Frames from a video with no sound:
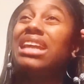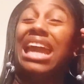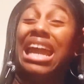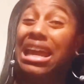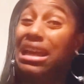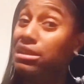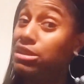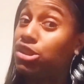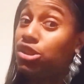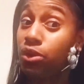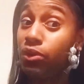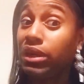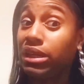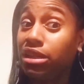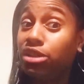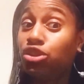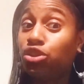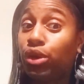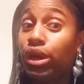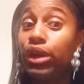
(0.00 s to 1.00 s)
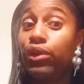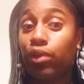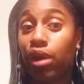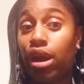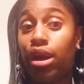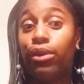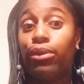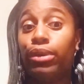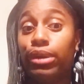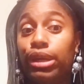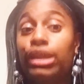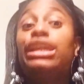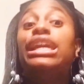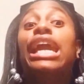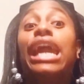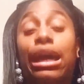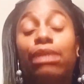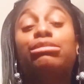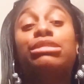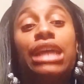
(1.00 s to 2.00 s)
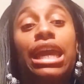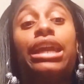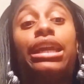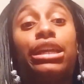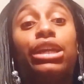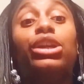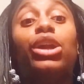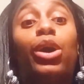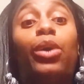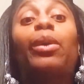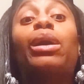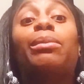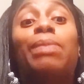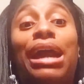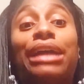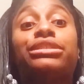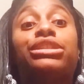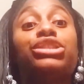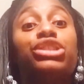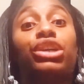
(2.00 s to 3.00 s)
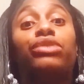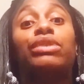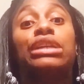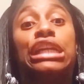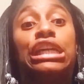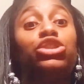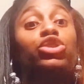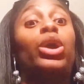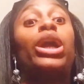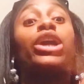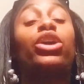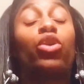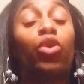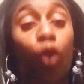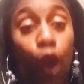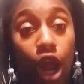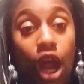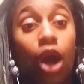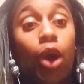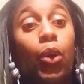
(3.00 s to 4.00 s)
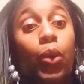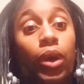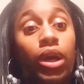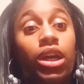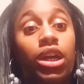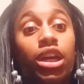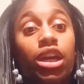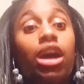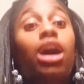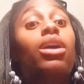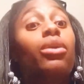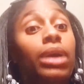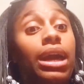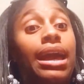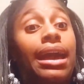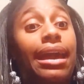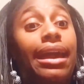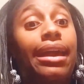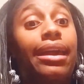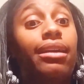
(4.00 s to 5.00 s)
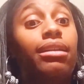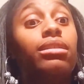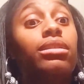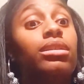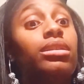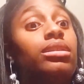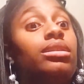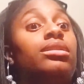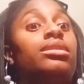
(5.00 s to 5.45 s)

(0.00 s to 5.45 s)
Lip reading: and Serena Joy Crow. Yeah, I'm taking it all the way back to Serena Joy Crow, okay?